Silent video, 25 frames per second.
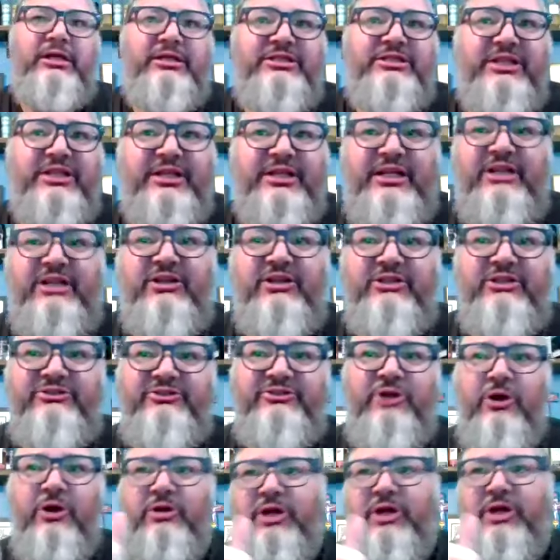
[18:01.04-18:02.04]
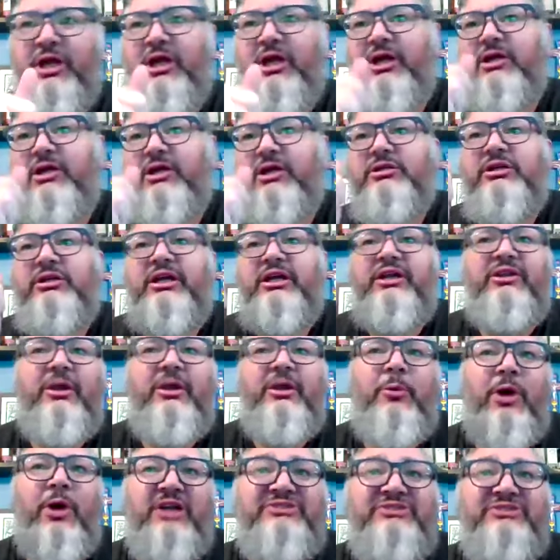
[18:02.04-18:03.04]
tequila soda,
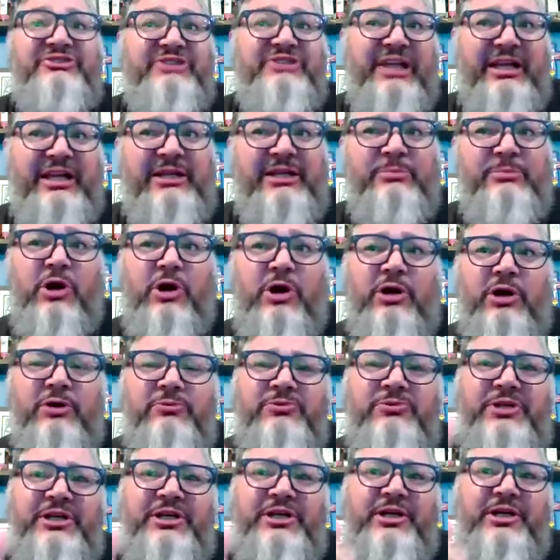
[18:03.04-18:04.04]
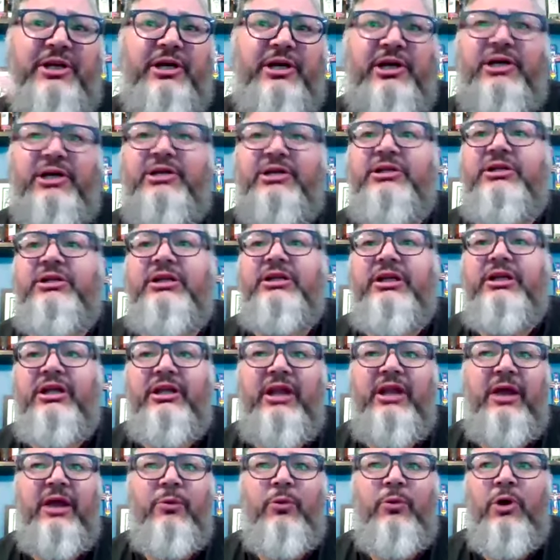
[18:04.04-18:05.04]
they want a skinny margarita,
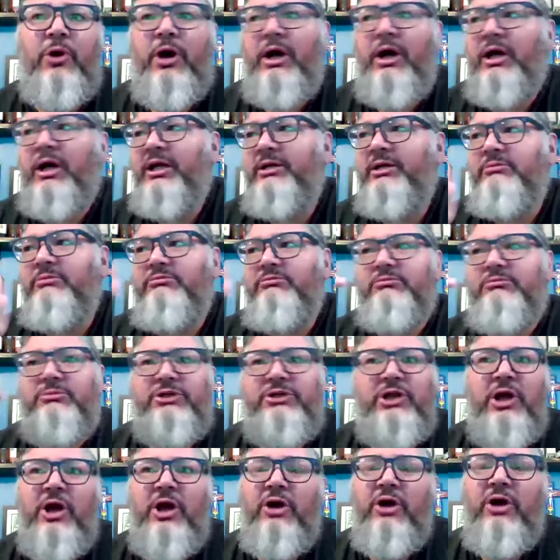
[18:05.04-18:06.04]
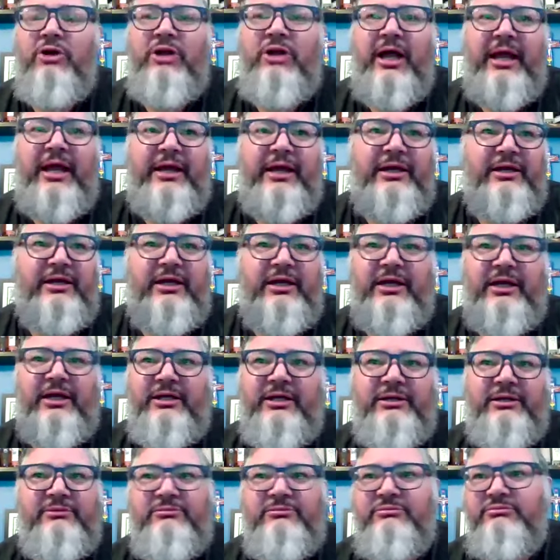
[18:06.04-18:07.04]
they want, like
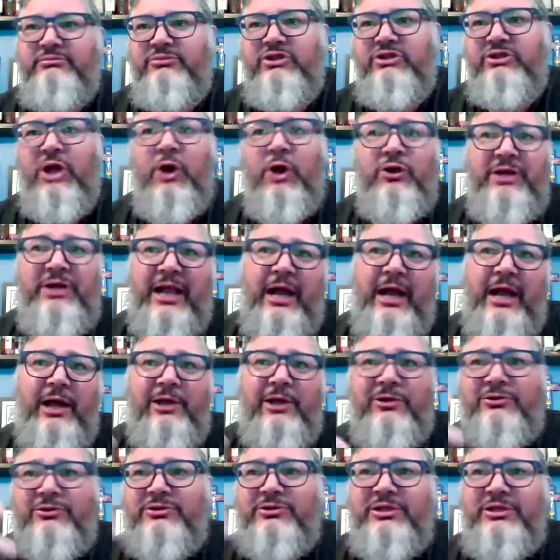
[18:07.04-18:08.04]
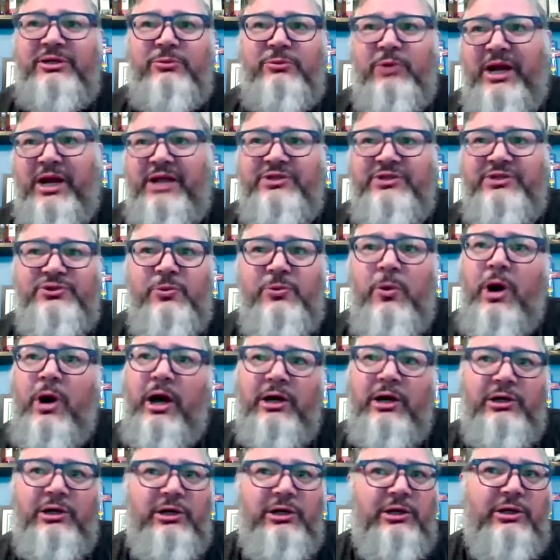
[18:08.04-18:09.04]
a low calorie ranch
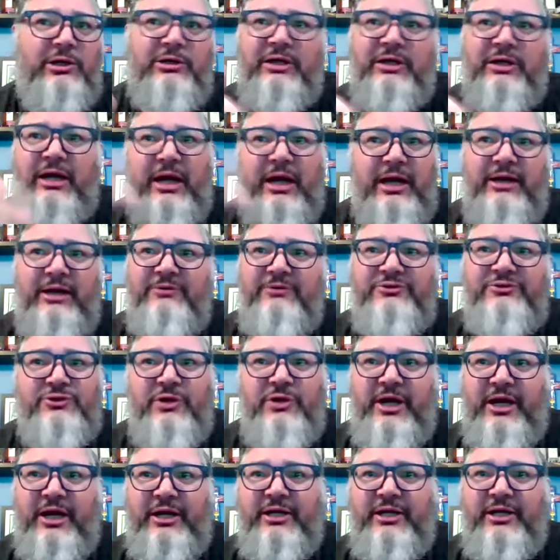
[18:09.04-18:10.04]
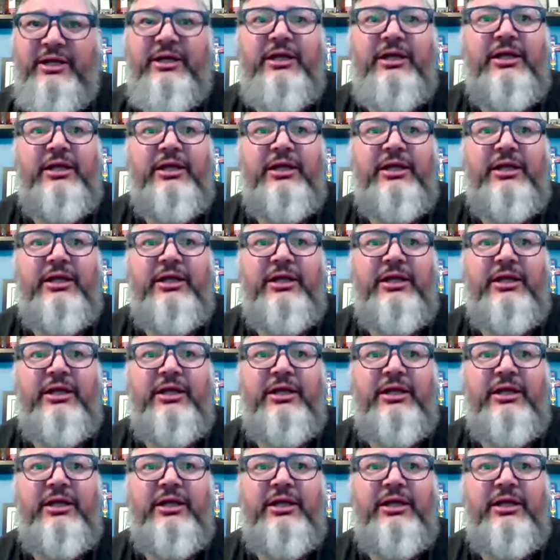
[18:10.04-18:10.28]
water kind of drink.